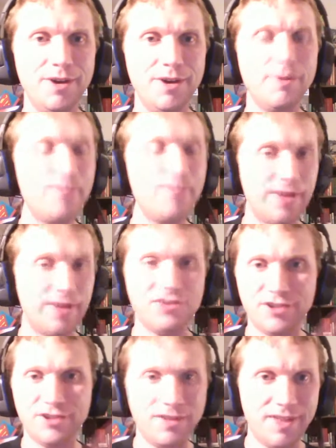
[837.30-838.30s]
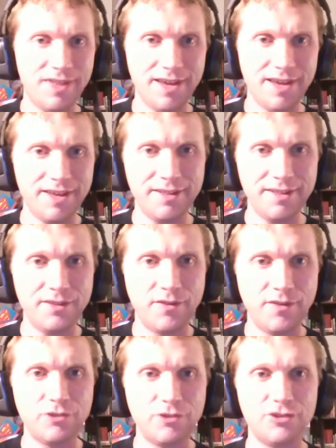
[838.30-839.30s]
pitched the
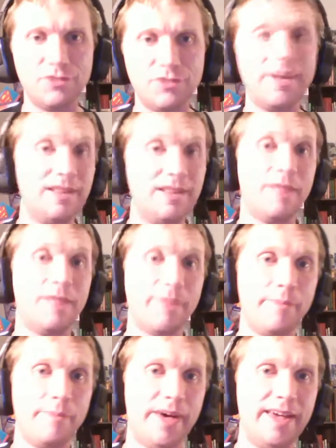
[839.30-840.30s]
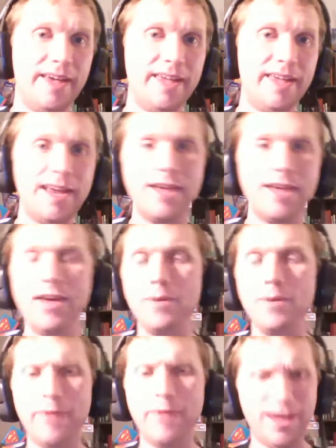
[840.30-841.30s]
devotions to me. Ended up not buying any, but we
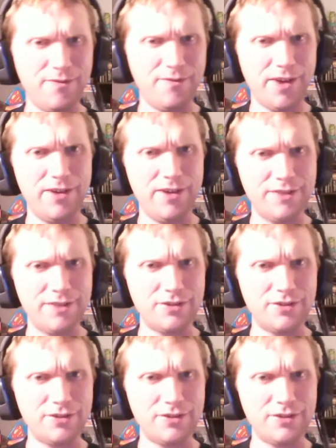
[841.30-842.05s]
had a very interesting